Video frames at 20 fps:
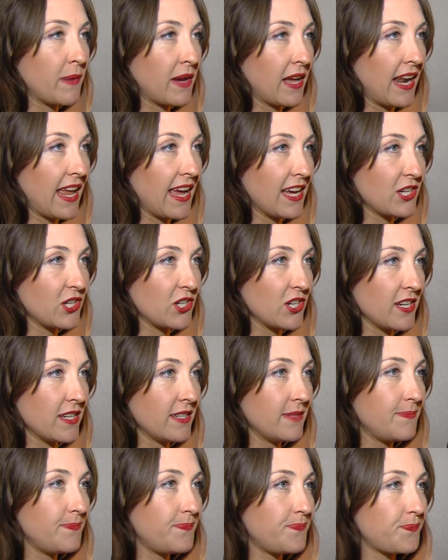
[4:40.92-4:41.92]

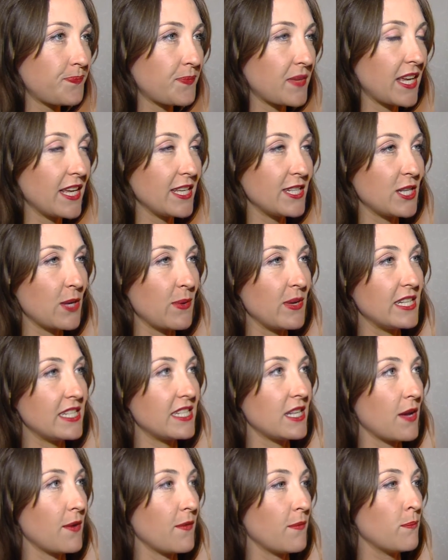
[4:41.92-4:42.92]
collection. So
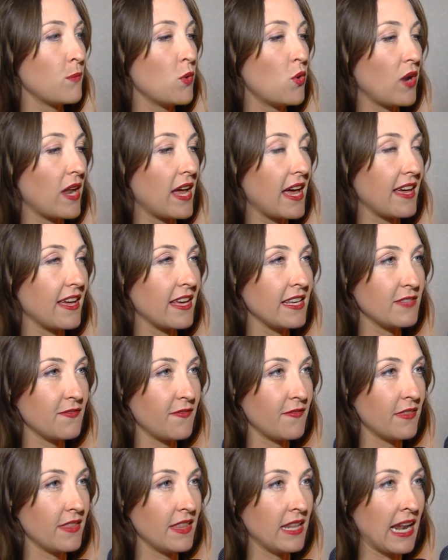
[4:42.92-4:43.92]
it's more like it's
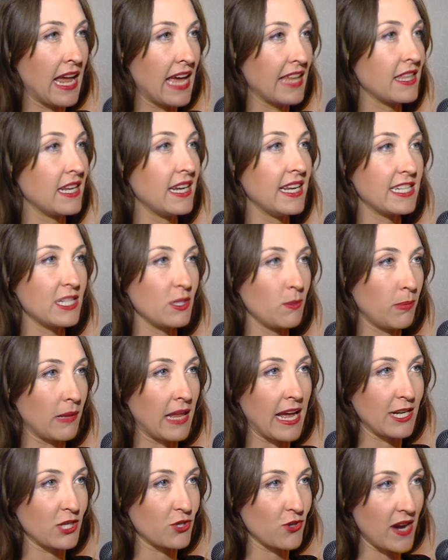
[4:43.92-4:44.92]
like the little
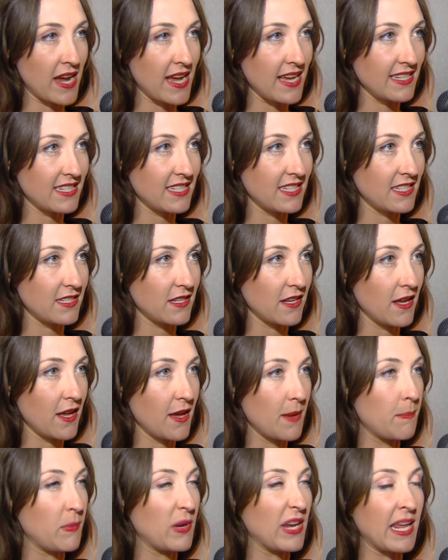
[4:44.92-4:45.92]
black dress,
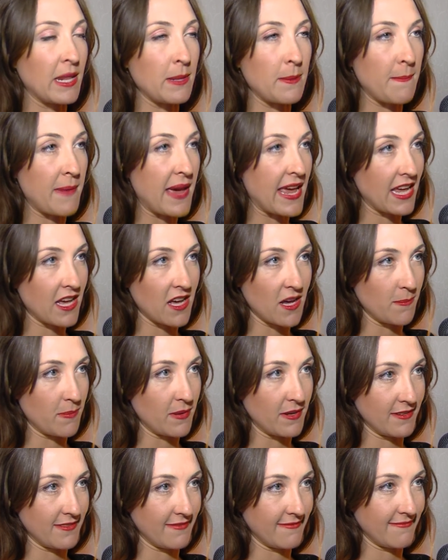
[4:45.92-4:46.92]
but in the makeup.
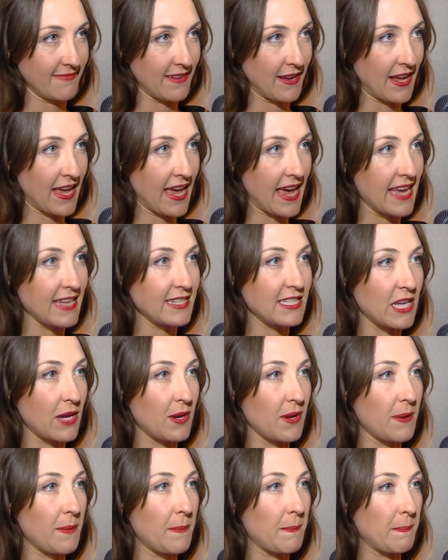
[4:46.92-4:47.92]
Okay, so
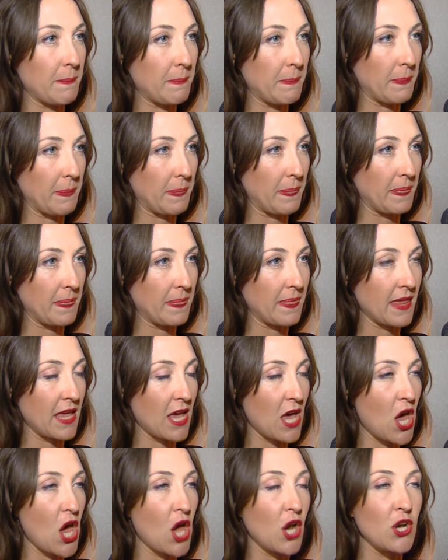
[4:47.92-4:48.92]

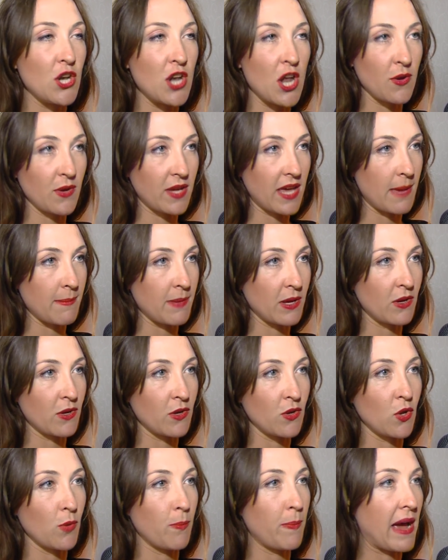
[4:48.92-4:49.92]
no
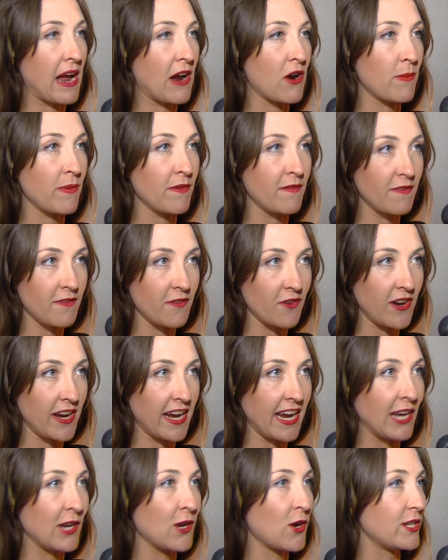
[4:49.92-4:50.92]
chemical, paraben
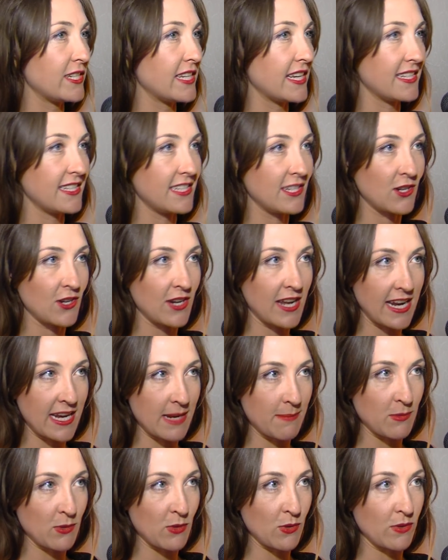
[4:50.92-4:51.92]
free, not tested on
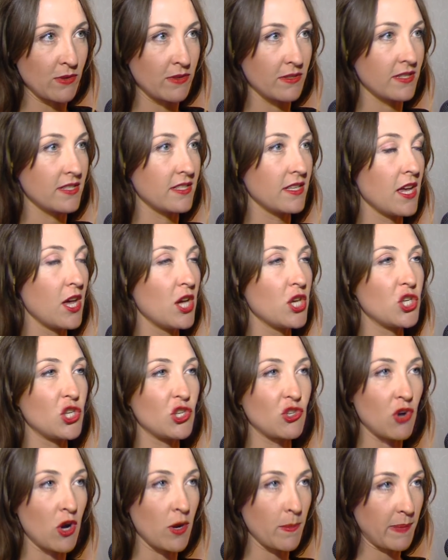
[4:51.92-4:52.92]
animals,
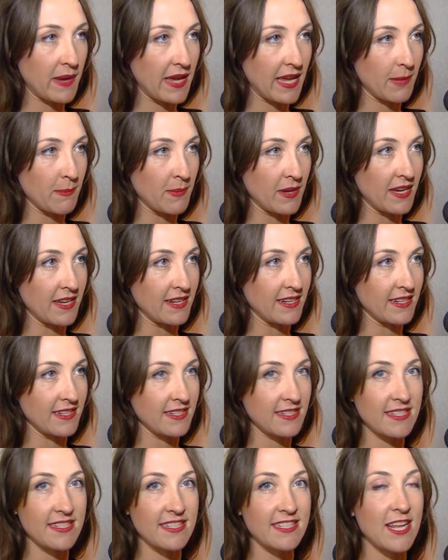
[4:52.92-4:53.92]
strong
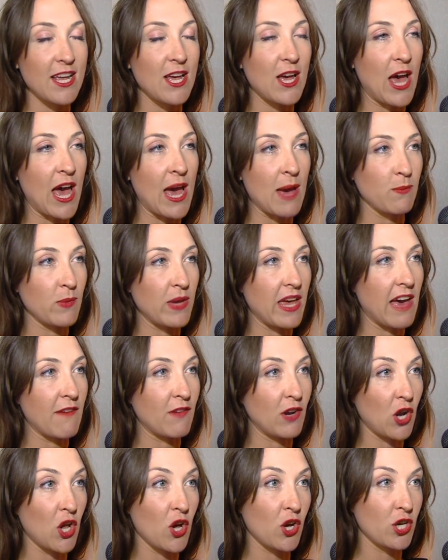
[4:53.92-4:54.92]
pigments, and we have
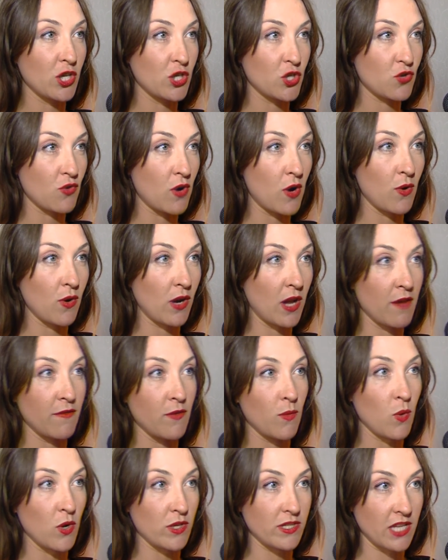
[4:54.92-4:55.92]
a lot of control
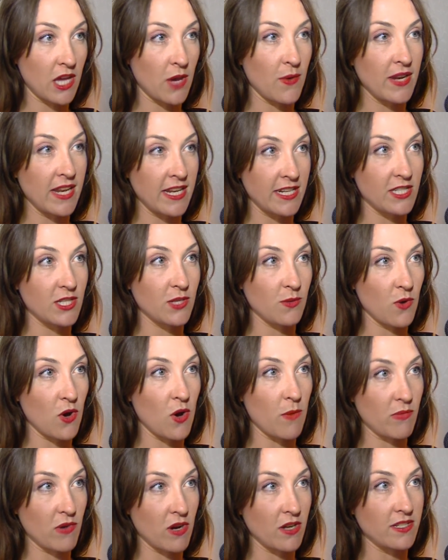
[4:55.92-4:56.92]
over what's going into
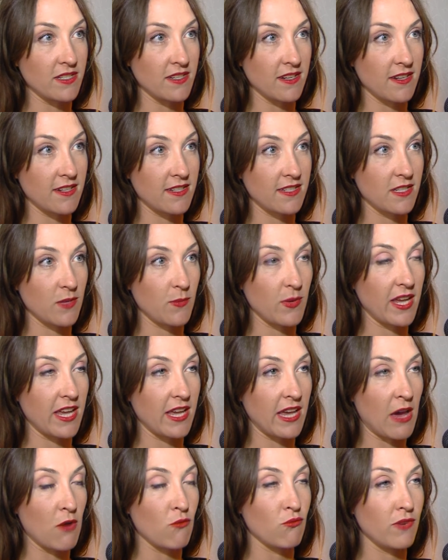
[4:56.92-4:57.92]
our product. So we
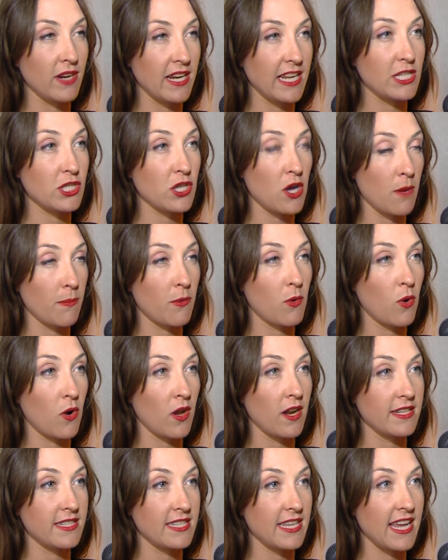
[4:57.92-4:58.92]
get a really top
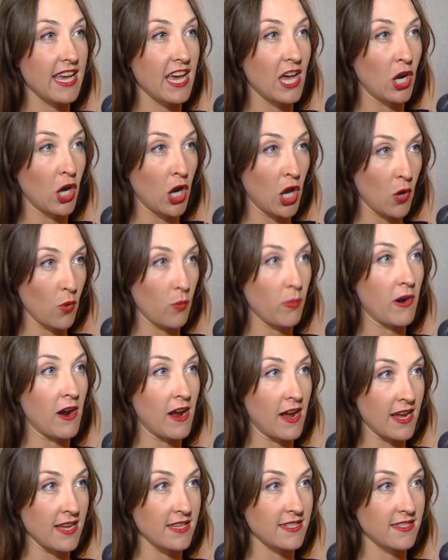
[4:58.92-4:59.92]
quality at a low
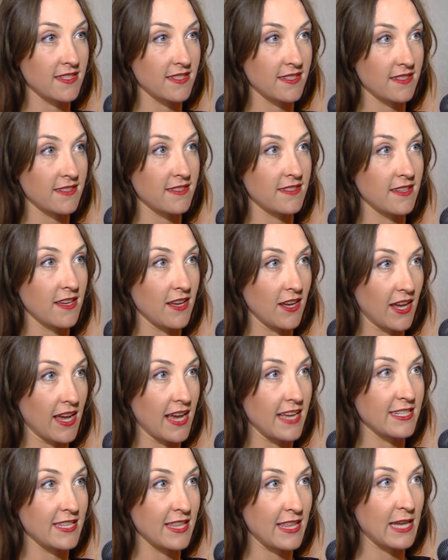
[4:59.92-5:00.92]
price.
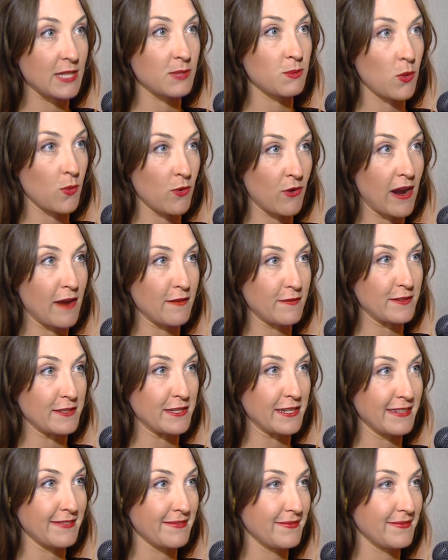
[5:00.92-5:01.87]
Okay, so that's what we're after.